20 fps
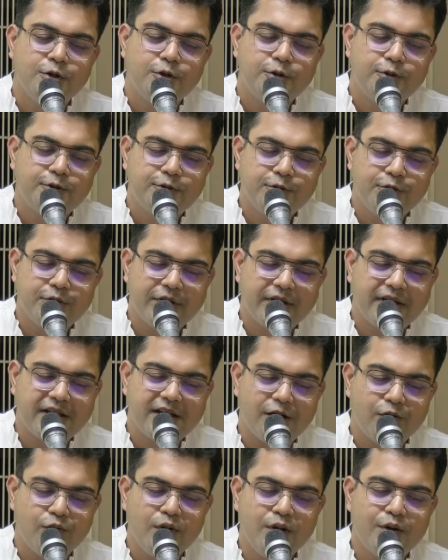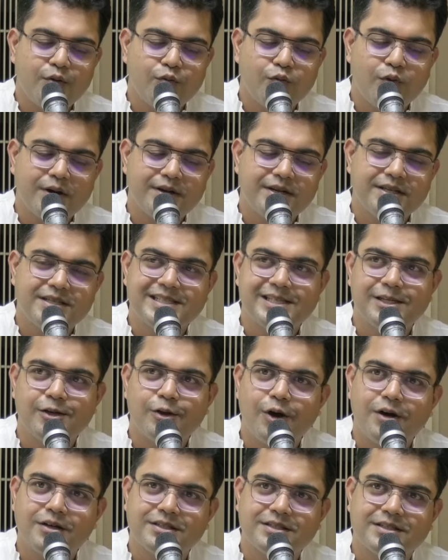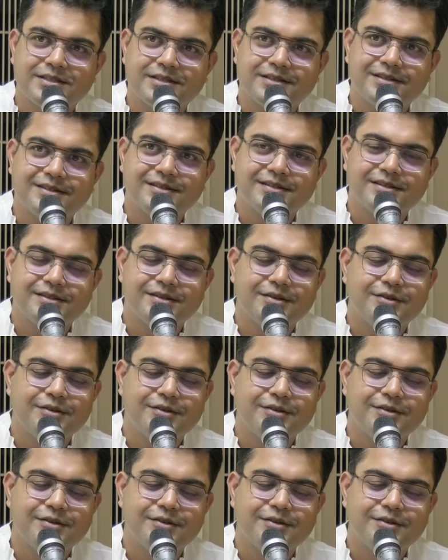To recover what is lost,